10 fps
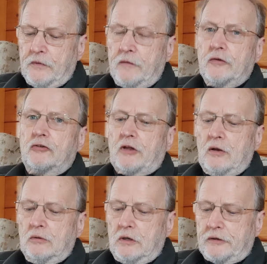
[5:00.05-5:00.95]
and the
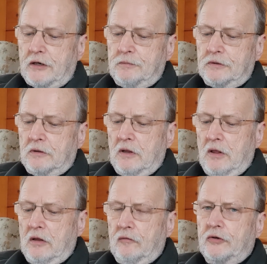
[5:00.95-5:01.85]
stone cut open
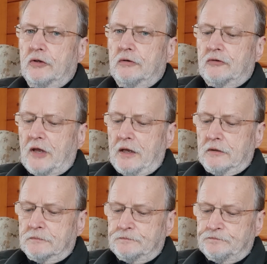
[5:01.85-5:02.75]
Vidura's
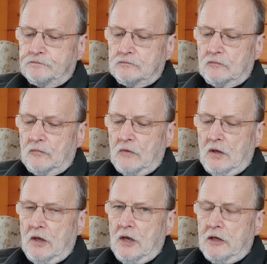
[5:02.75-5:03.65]
head.
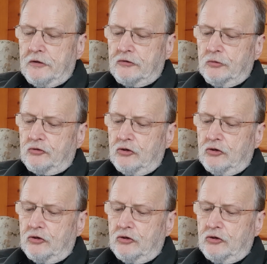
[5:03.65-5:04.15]
This was